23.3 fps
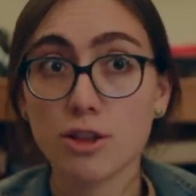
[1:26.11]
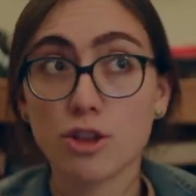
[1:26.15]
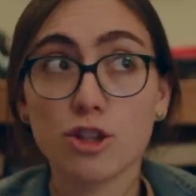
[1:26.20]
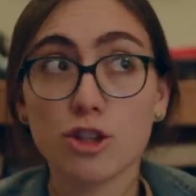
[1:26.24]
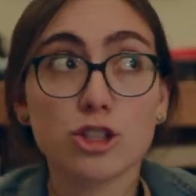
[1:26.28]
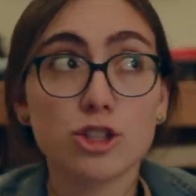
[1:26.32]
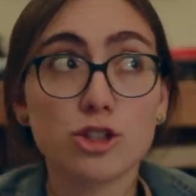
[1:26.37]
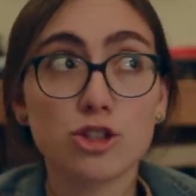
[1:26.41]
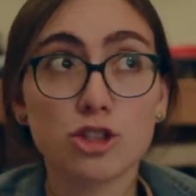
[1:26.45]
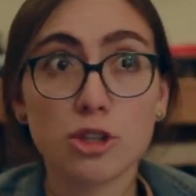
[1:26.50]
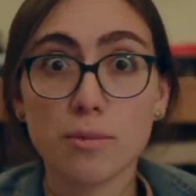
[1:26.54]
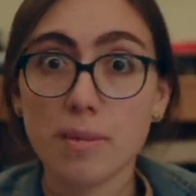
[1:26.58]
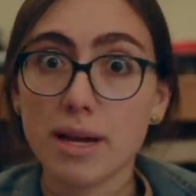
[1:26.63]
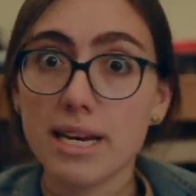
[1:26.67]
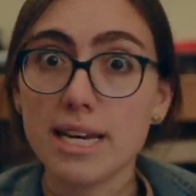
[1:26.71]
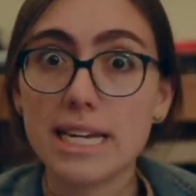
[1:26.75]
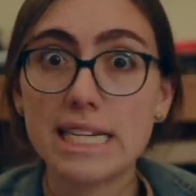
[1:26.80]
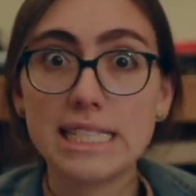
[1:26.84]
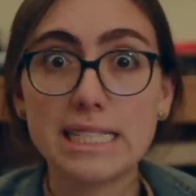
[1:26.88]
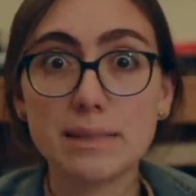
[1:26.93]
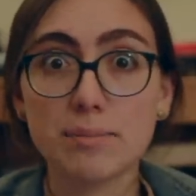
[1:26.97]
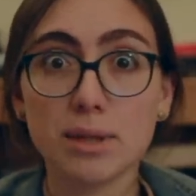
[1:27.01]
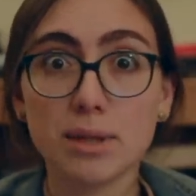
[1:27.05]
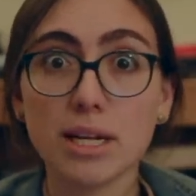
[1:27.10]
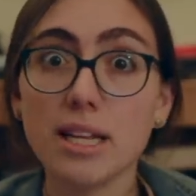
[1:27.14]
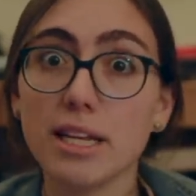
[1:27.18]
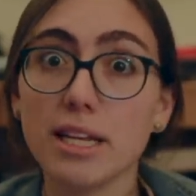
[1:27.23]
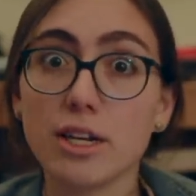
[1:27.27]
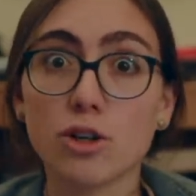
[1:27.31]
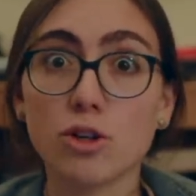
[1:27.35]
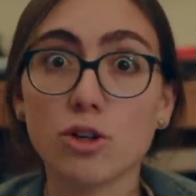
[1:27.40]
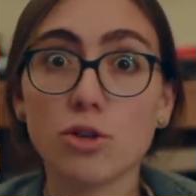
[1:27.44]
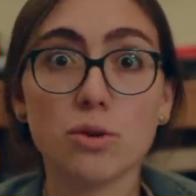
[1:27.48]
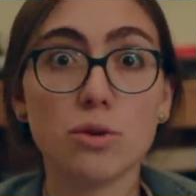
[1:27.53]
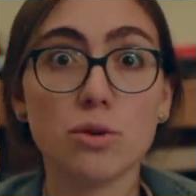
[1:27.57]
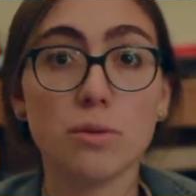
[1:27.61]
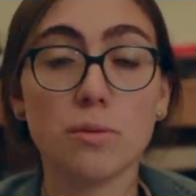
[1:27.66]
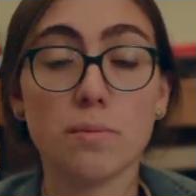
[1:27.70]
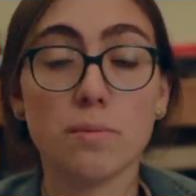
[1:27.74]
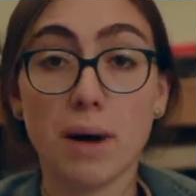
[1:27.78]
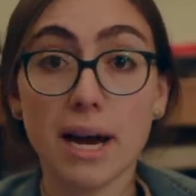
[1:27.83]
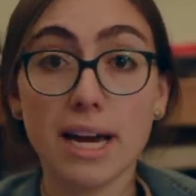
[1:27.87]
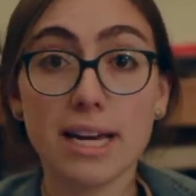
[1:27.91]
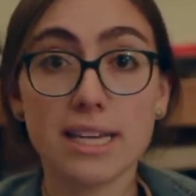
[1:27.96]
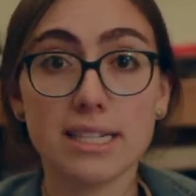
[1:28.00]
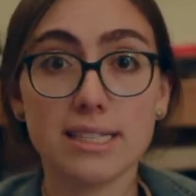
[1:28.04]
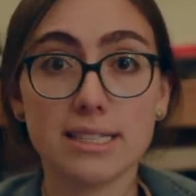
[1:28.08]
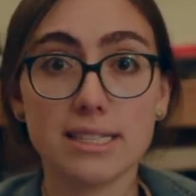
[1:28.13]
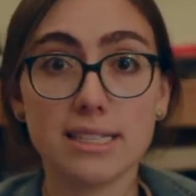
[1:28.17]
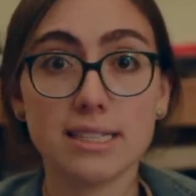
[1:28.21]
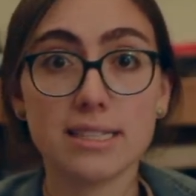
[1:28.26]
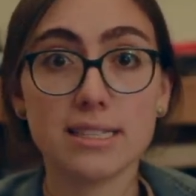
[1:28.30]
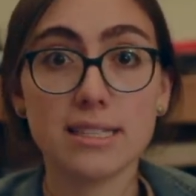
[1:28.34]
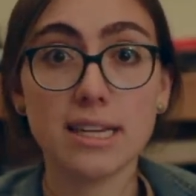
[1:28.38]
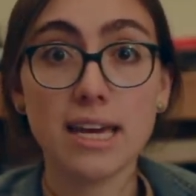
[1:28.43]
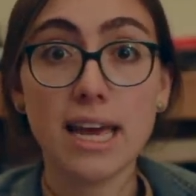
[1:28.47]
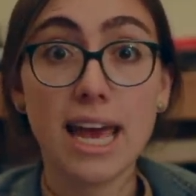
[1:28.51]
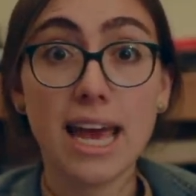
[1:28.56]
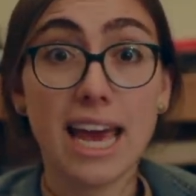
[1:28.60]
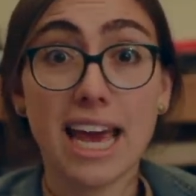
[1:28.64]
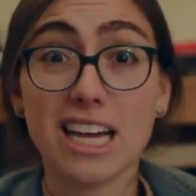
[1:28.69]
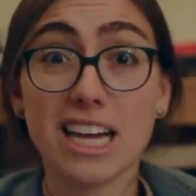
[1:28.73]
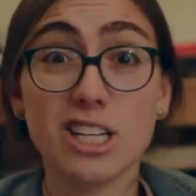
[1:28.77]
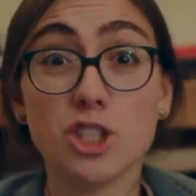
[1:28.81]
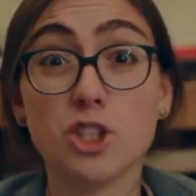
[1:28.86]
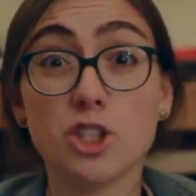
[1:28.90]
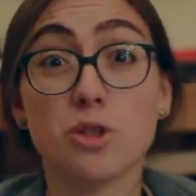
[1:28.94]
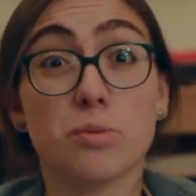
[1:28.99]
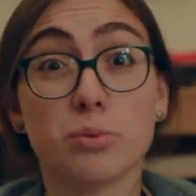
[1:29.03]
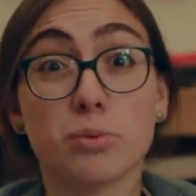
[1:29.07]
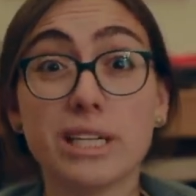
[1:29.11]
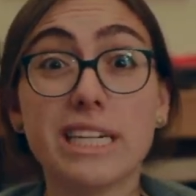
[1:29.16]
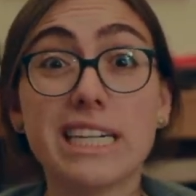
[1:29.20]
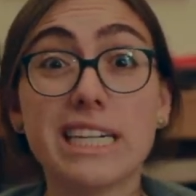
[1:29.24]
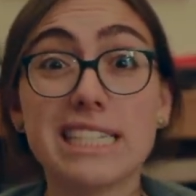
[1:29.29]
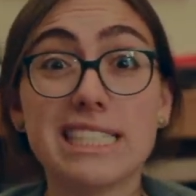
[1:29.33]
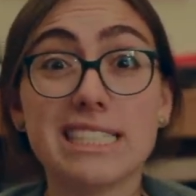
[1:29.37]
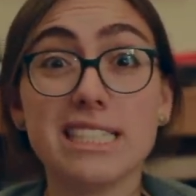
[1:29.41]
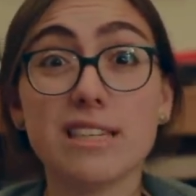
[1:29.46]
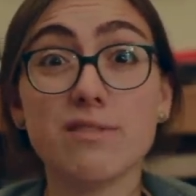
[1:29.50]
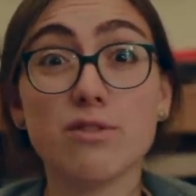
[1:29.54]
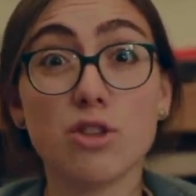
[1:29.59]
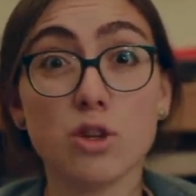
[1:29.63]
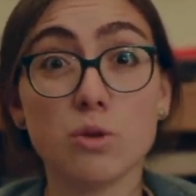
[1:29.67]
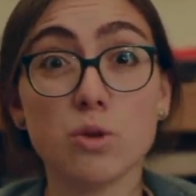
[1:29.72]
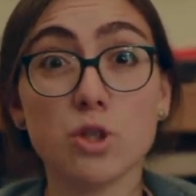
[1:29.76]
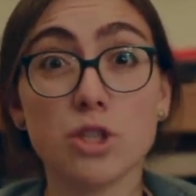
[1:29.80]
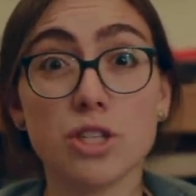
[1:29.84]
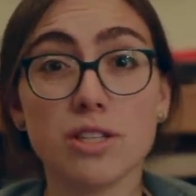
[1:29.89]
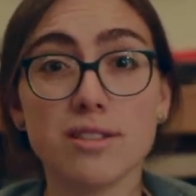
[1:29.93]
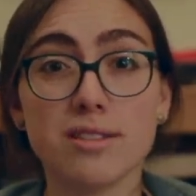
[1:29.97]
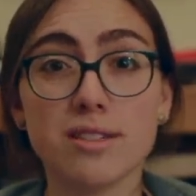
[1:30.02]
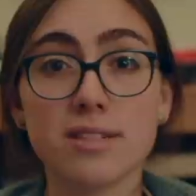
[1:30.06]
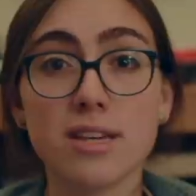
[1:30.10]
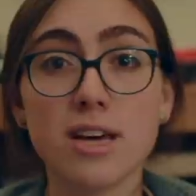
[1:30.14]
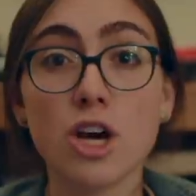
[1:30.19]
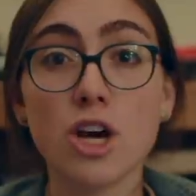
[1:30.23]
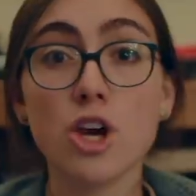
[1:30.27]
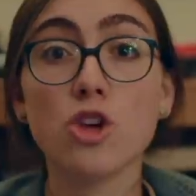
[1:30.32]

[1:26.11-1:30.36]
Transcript: there's tremendous political biases and just preconceived notions.